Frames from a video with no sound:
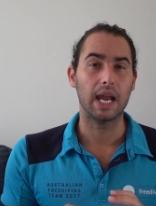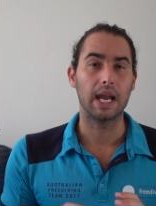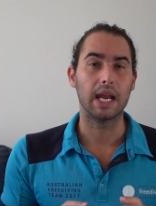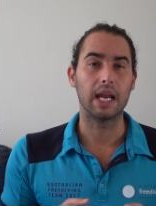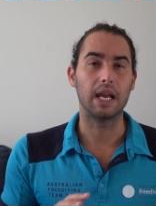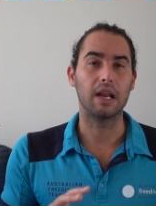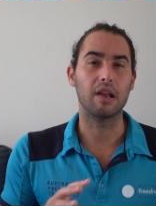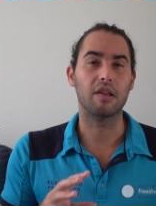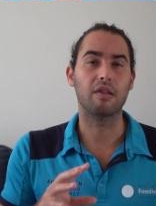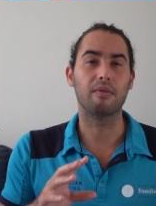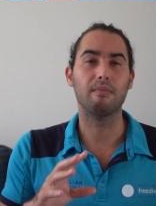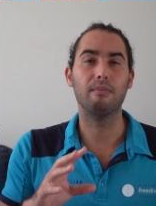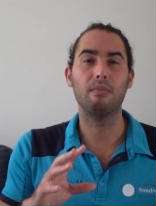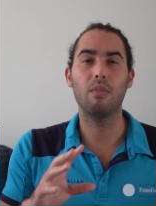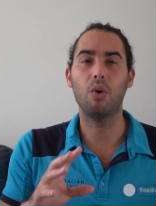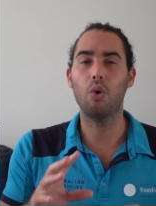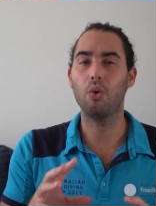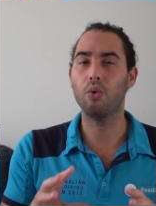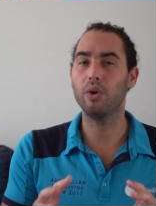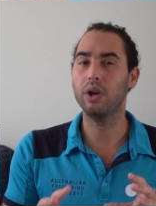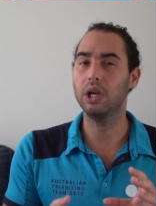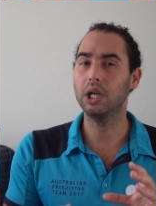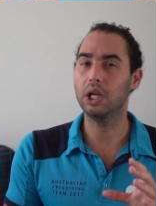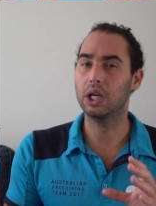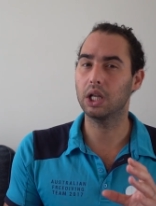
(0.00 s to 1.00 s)
is
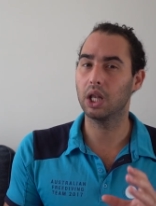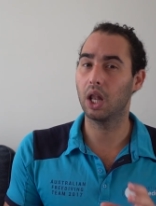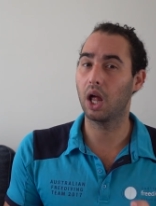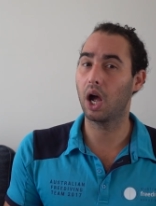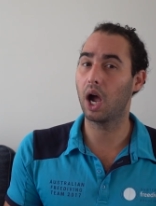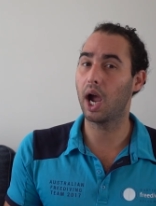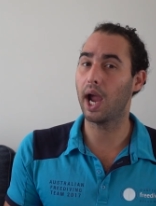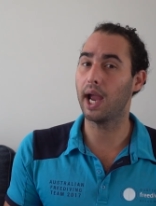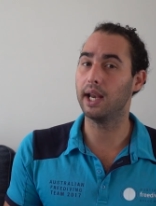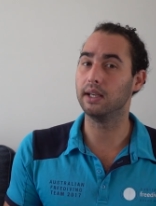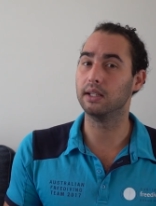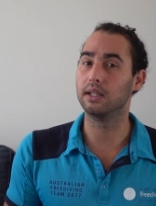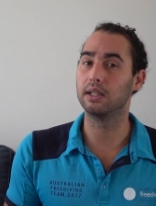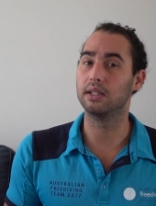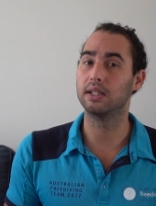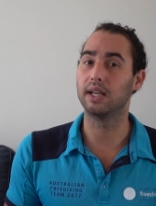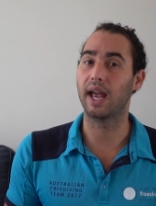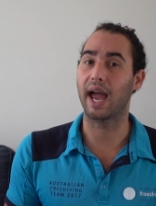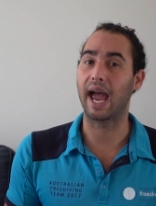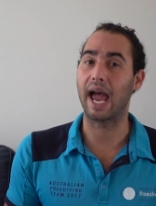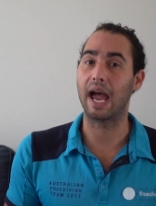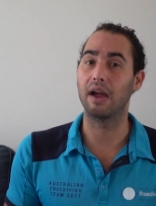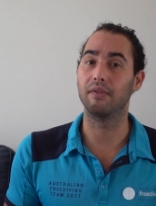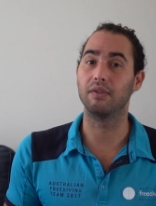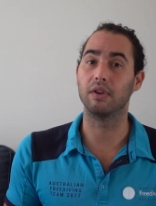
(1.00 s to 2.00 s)
more inclined to
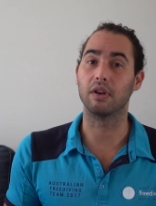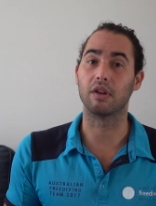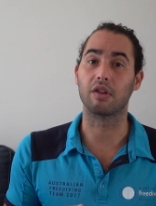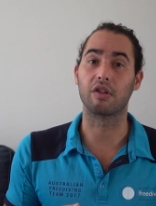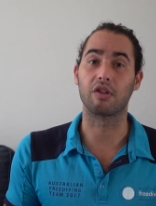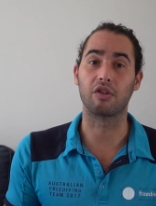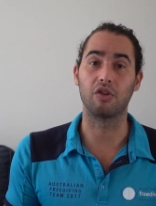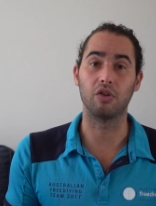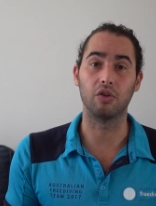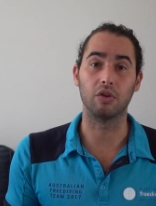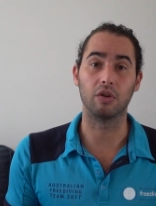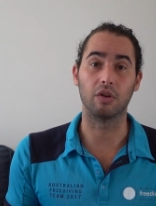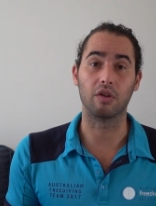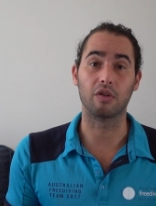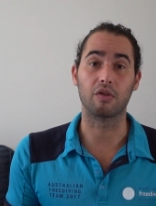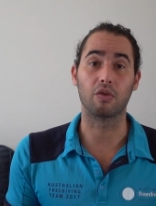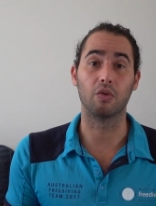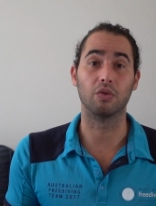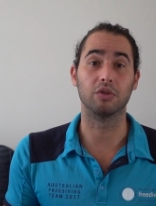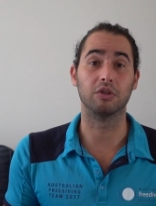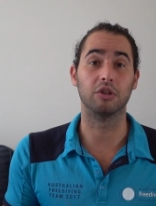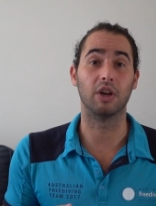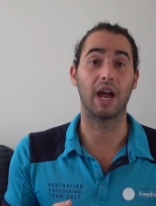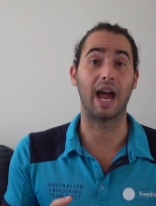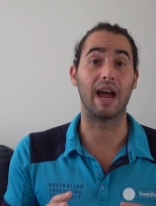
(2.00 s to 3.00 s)
having students
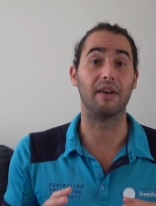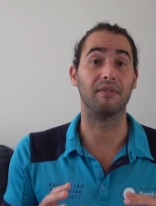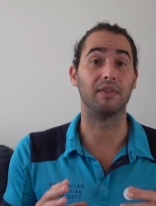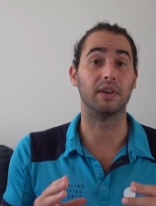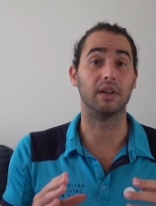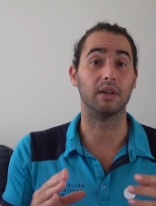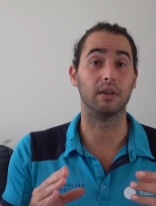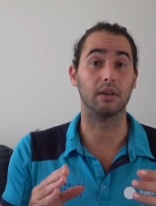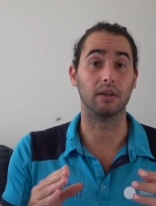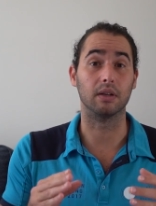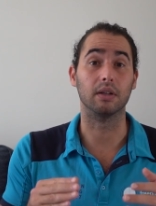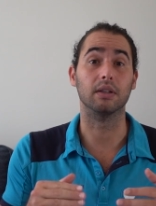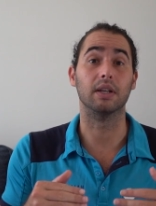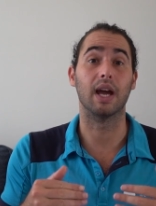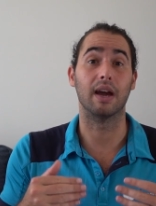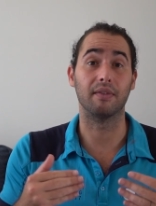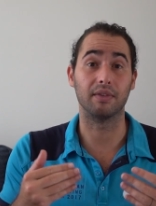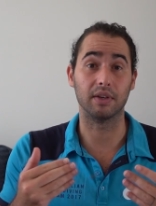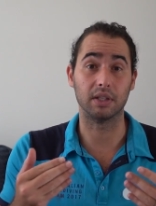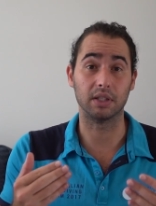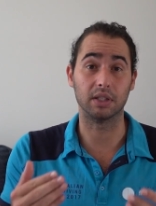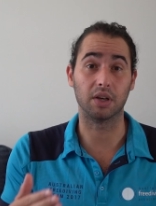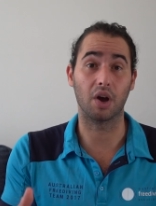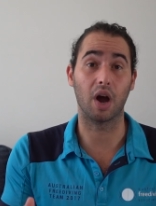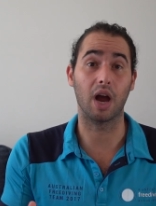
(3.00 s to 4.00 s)
or to having
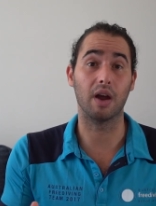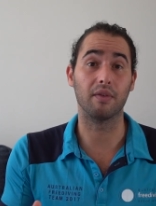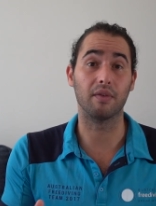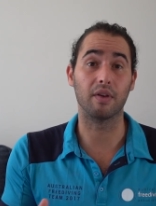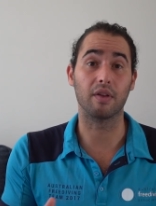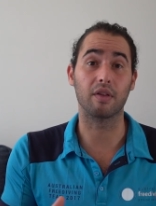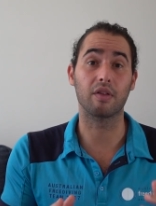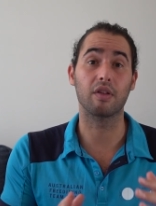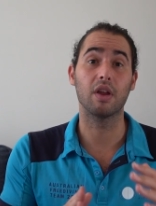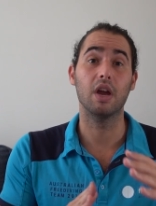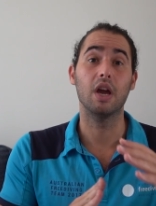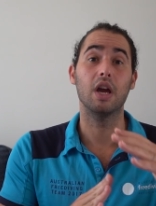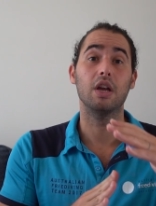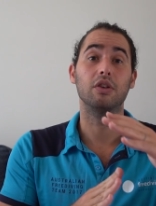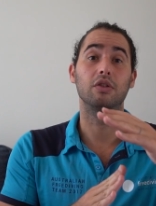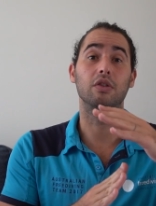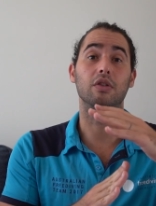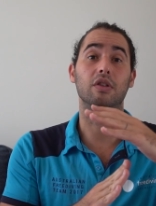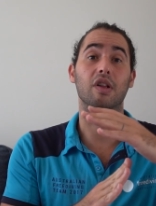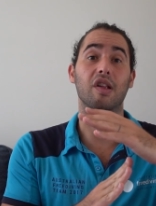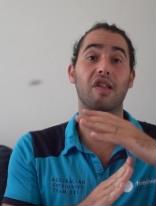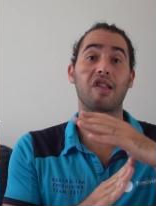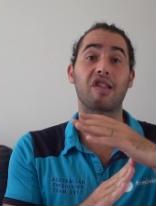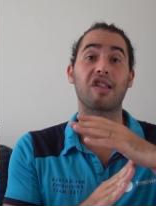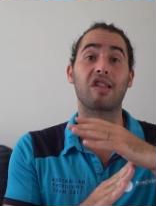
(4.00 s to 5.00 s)
divers to
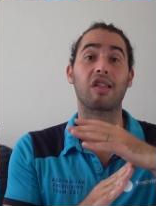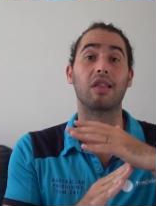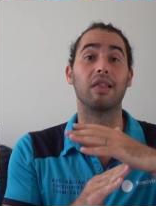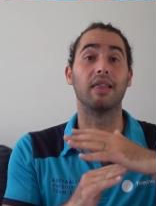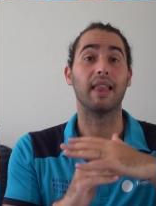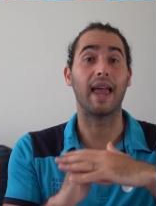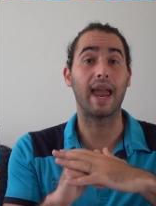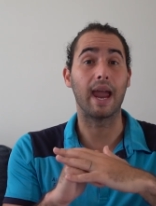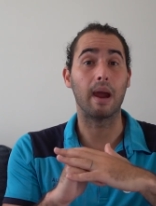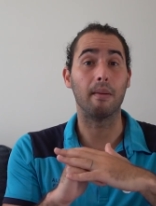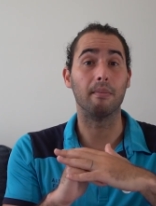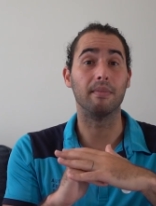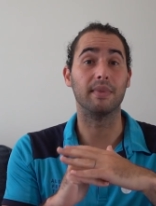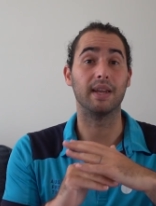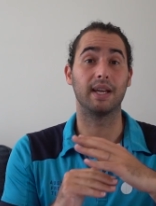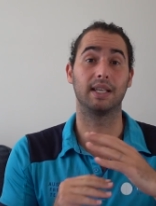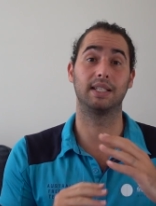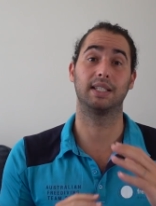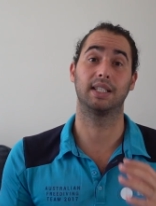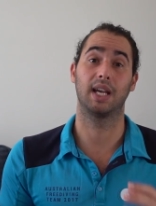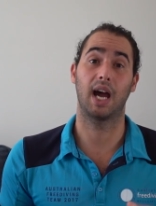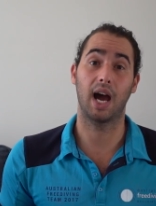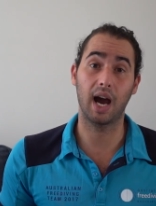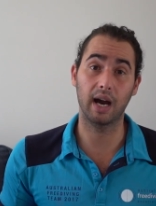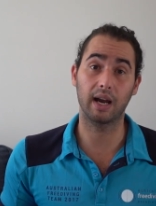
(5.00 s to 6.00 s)
just slam
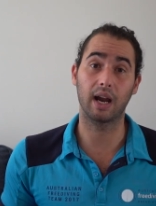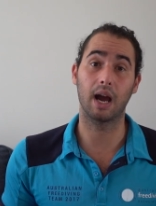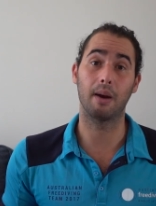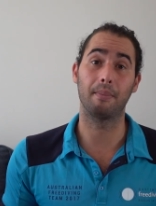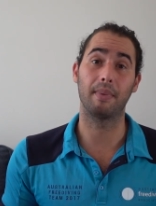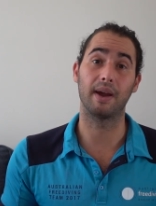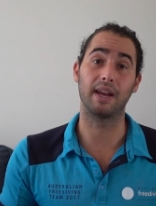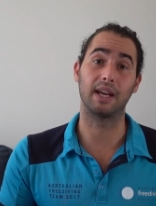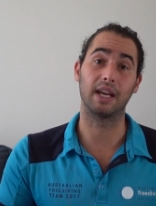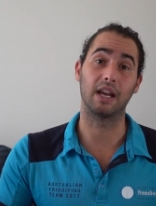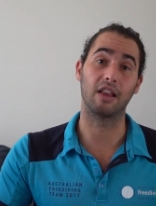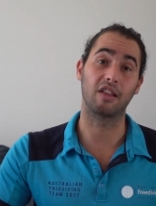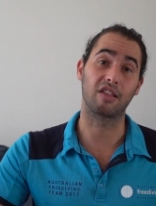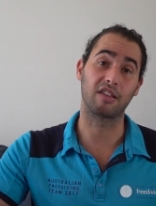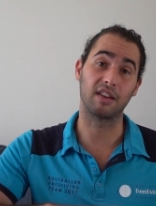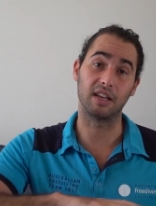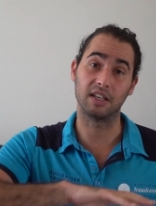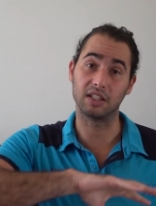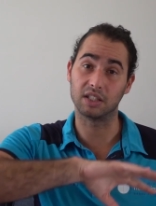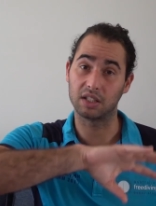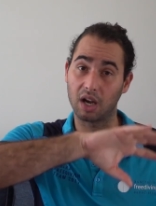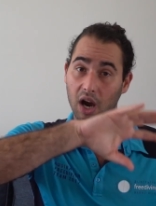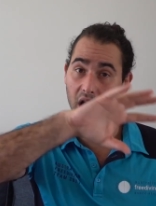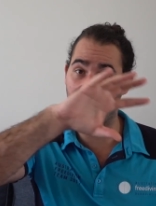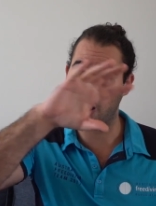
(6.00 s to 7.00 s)
their tongue up against the
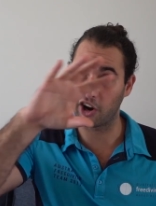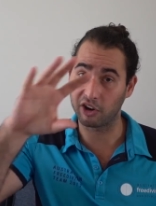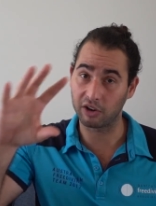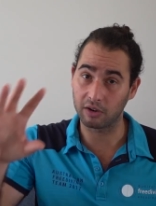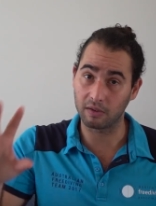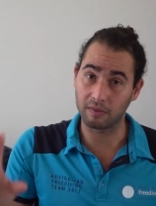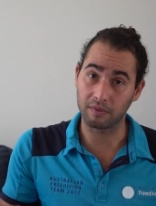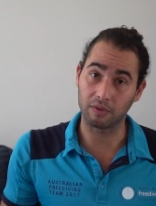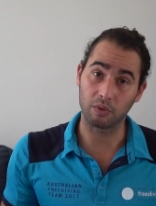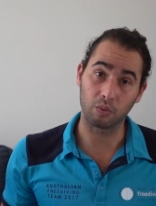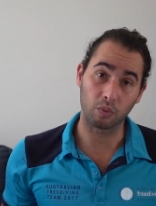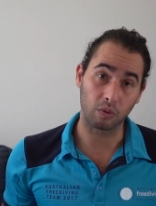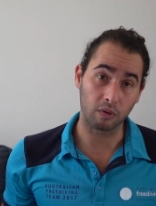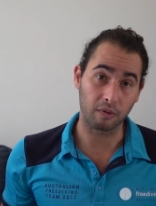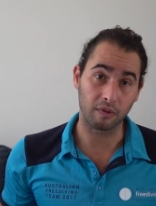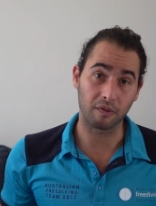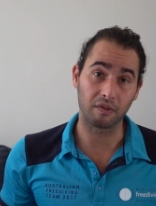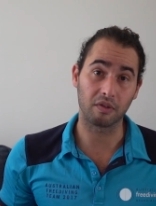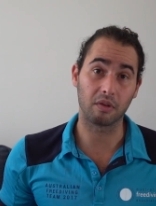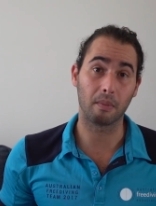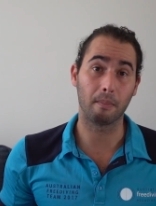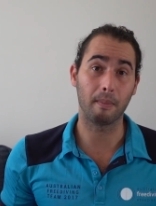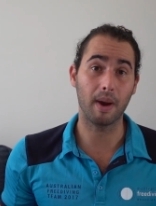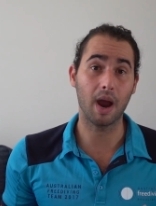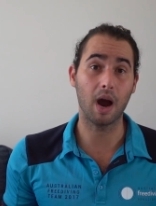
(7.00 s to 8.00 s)
entirety of the roof
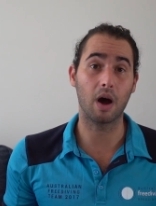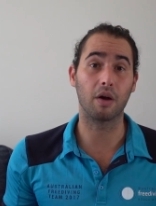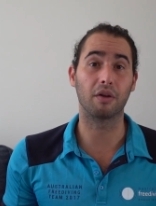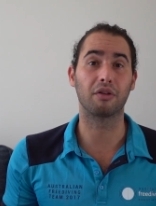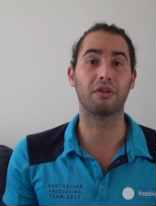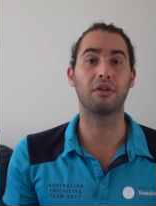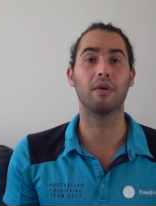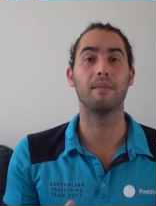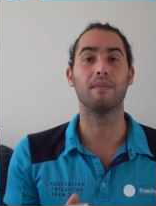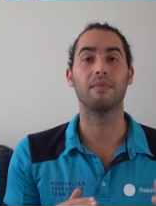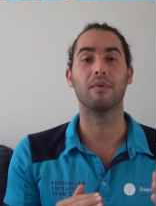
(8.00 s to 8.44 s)
of the mouth,